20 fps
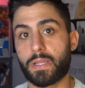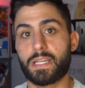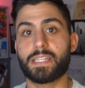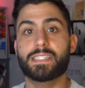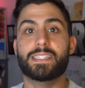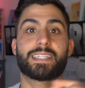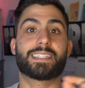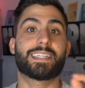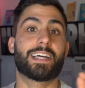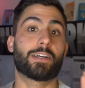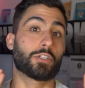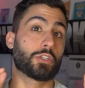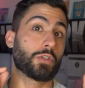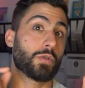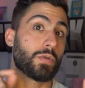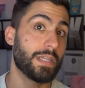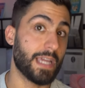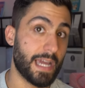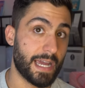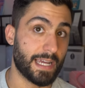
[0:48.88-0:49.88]
place that tells
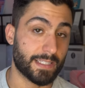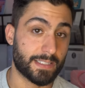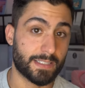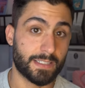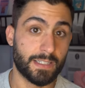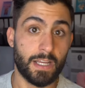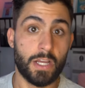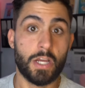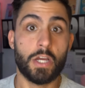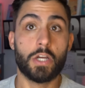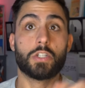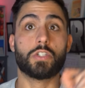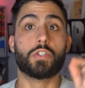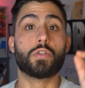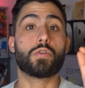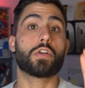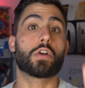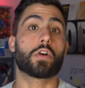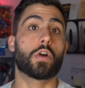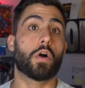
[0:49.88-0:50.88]
you yes.
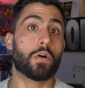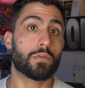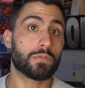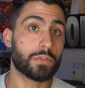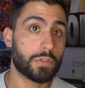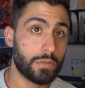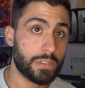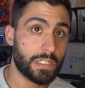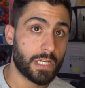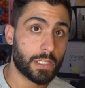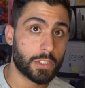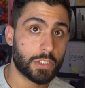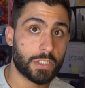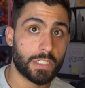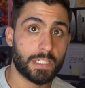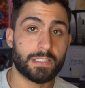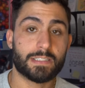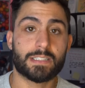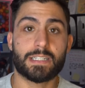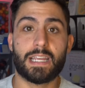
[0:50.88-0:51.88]
Do your own due
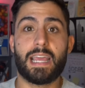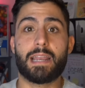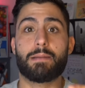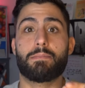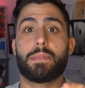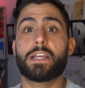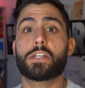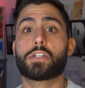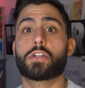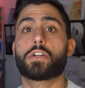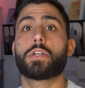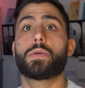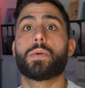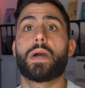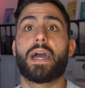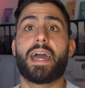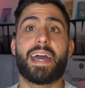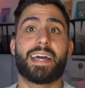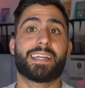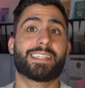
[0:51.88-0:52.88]
diligence and make sure
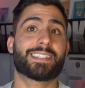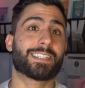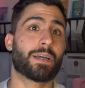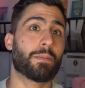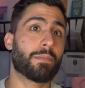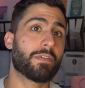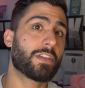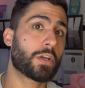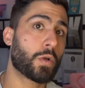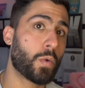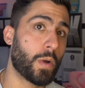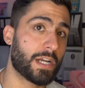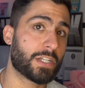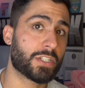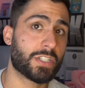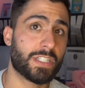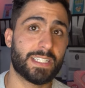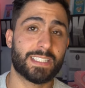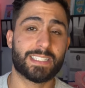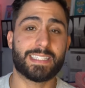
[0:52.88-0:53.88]
you ask some of the
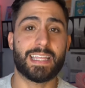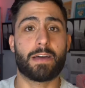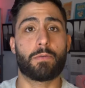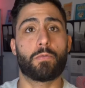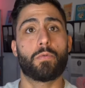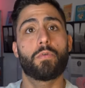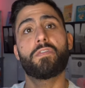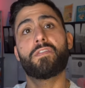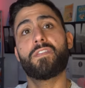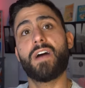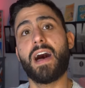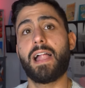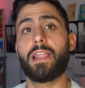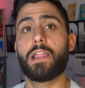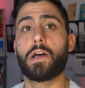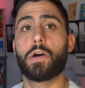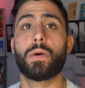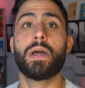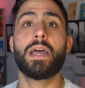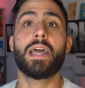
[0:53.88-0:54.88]
questions that will
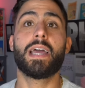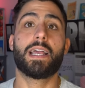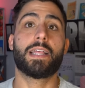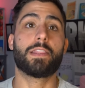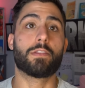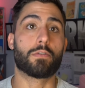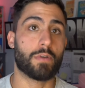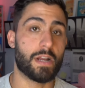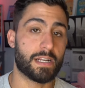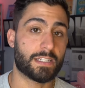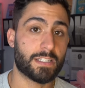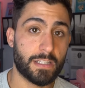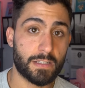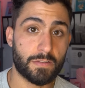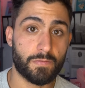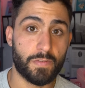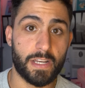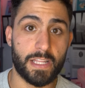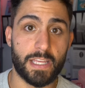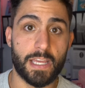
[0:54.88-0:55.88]
follow in the rest of
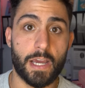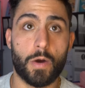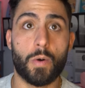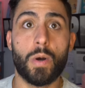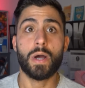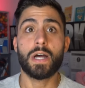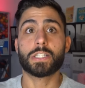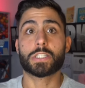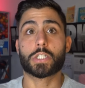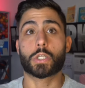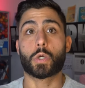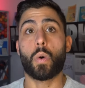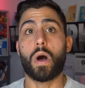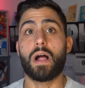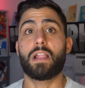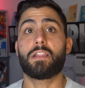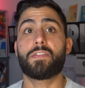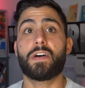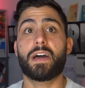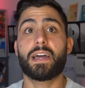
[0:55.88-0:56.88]
this video to
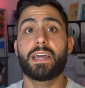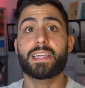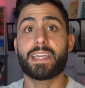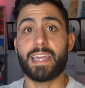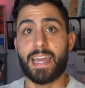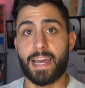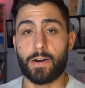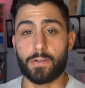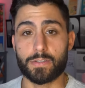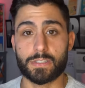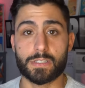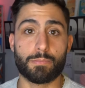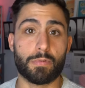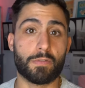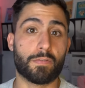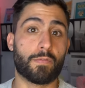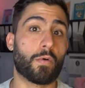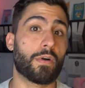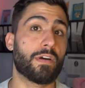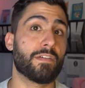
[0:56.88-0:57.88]
qualify accounts
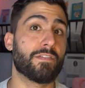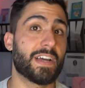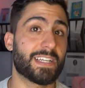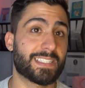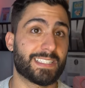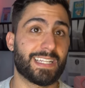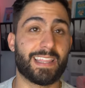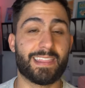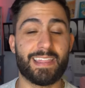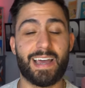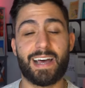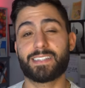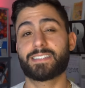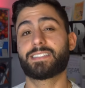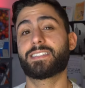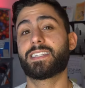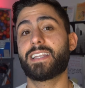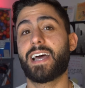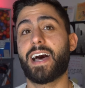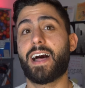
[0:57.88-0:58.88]
before investing
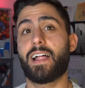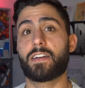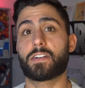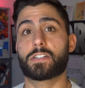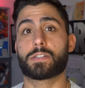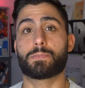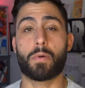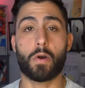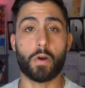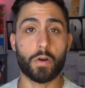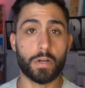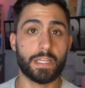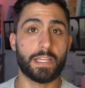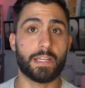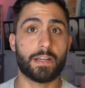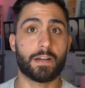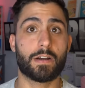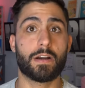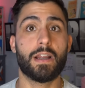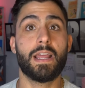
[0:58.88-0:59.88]
thousands of dollars per
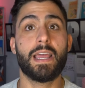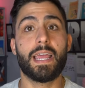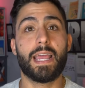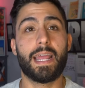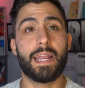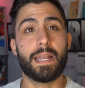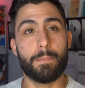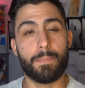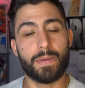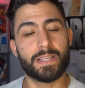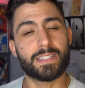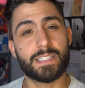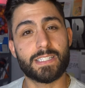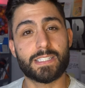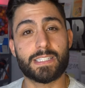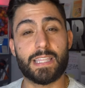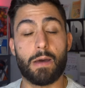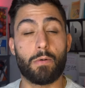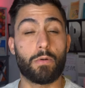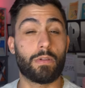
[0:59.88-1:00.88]
year in a
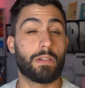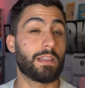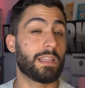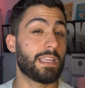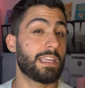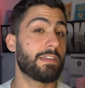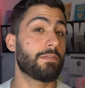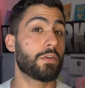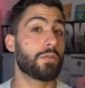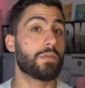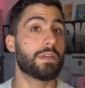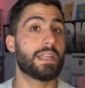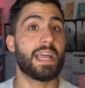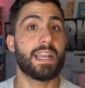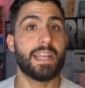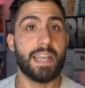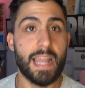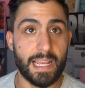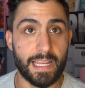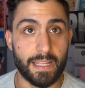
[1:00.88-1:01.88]
business that will leave you
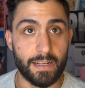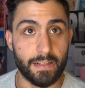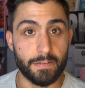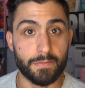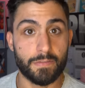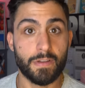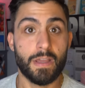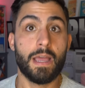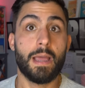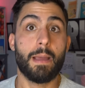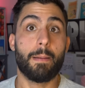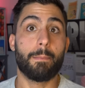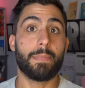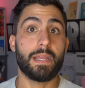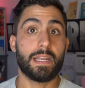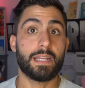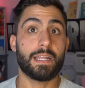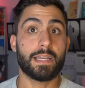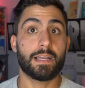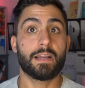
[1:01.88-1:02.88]
net negative,
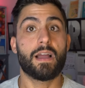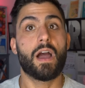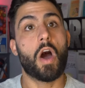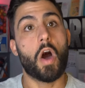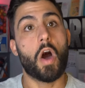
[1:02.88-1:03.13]
meaning